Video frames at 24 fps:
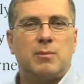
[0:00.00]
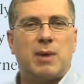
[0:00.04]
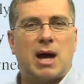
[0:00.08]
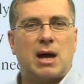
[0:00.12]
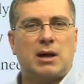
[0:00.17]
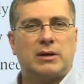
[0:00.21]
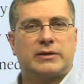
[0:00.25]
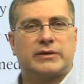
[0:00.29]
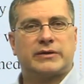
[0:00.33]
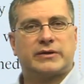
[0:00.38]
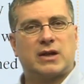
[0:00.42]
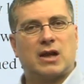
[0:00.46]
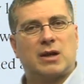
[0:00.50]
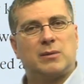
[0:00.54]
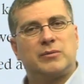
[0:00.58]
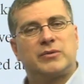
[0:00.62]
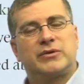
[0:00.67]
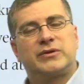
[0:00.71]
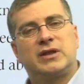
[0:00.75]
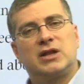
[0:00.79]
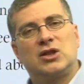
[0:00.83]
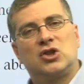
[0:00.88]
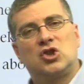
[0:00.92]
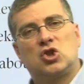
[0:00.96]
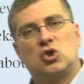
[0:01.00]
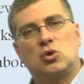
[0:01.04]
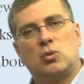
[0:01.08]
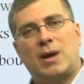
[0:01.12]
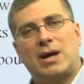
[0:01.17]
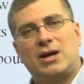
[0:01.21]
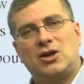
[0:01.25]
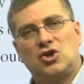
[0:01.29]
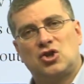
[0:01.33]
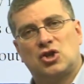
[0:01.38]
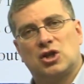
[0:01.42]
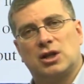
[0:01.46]
about some
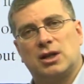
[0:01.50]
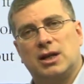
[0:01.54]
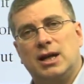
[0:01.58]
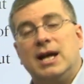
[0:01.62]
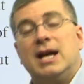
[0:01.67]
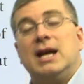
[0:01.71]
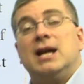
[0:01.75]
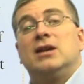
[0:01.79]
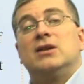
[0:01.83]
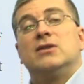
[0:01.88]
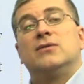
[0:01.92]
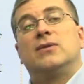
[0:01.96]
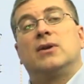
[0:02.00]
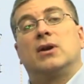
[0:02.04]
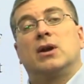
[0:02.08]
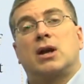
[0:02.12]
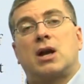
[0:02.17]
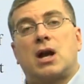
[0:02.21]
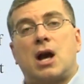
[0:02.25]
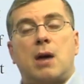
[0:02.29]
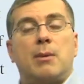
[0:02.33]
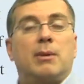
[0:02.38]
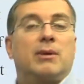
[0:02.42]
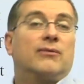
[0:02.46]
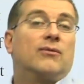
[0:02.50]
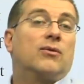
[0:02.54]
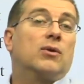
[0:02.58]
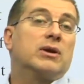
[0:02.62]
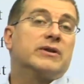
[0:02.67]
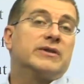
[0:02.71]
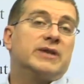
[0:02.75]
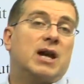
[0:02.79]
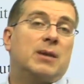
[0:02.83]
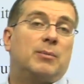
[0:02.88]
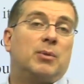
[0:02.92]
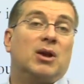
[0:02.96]
situation, it's very common. For
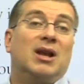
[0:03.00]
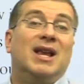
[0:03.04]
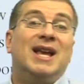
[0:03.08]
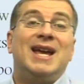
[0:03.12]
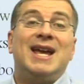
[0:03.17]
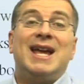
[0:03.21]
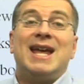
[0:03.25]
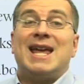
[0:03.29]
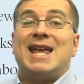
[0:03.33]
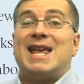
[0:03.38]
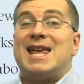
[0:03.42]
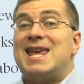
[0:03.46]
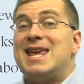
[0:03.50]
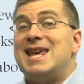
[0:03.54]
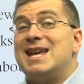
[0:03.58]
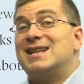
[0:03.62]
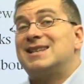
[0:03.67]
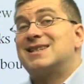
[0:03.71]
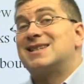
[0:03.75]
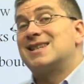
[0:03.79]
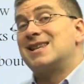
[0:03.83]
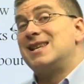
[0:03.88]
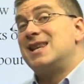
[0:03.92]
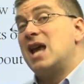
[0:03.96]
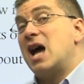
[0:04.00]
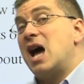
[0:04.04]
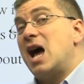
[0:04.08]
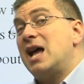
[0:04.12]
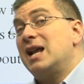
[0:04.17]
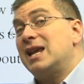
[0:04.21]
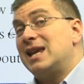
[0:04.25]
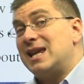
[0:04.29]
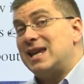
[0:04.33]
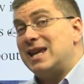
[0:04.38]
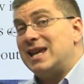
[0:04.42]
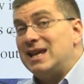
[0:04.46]
example, it's
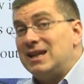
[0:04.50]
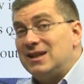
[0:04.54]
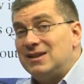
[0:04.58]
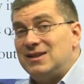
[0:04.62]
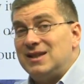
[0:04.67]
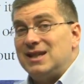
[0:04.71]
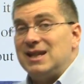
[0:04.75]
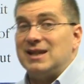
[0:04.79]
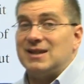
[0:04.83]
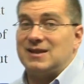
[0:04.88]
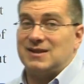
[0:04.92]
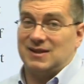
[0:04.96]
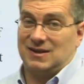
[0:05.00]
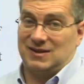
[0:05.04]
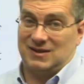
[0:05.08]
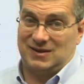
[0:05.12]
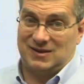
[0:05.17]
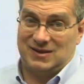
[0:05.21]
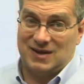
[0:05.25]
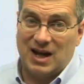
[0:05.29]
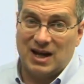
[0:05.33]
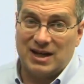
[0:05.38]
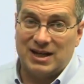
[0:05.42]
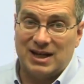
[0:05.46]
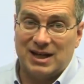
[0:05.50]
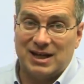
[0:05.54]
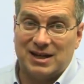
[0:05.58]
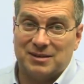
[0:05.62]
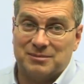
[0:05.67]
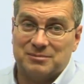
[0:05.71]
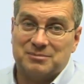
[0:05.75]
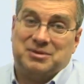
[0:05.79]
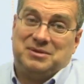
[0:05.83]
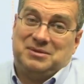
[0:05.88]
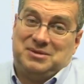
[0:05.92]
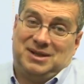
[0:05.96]
not easy to study,
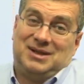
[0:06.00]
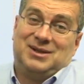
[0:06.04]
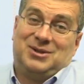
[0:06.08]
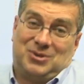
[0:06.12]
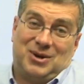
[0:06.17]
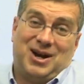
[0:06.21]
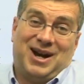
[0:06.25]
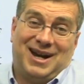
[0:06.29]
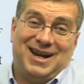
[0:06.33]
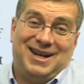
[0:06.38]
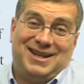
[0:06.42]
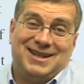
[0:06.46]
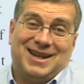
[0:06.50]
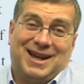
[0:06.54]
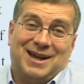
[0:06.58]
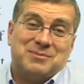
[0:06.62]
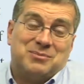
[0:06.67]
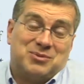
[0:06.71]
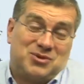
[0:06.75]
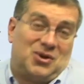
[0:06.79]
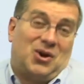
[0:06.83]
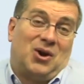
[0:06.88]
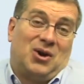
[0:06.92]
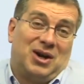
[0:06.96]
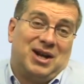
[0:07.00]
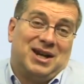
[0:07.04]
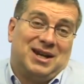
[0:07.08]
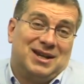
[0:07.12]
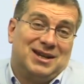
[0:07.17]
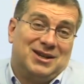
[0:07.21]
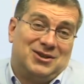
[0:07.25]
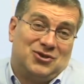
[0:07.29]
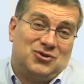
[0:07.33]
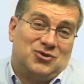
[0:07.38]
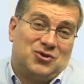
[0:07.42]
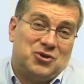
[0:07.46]
right? I'm sorry,
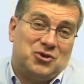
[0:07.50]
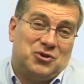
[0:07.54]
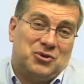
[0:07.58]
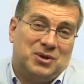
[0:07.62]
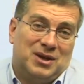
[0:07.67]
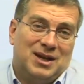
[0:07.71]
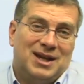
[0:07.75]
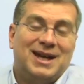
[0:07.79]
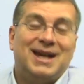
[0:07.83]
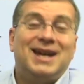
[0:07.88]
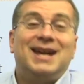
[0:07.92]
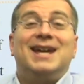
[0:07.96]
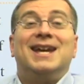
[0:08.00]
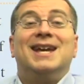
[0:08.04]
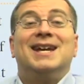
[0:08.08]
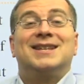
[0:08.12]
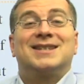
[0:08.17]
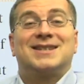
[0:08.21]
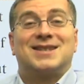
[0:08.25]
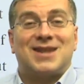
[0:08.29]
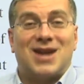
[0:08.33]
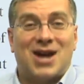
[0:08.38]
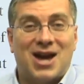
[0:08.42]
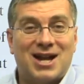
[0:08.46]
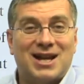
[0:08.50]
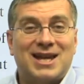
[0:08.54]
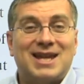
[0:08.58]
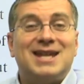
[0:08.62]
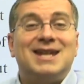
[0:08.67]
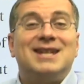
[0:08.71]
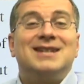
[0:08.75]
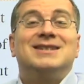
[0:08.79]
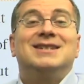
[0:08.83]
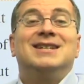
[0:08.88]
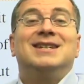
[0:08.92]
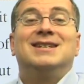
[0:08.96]
it's true. It's not
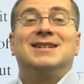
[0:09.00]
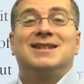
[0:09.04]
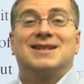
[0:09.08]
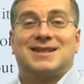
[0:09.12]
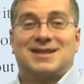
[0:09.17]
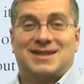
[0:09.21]
easy to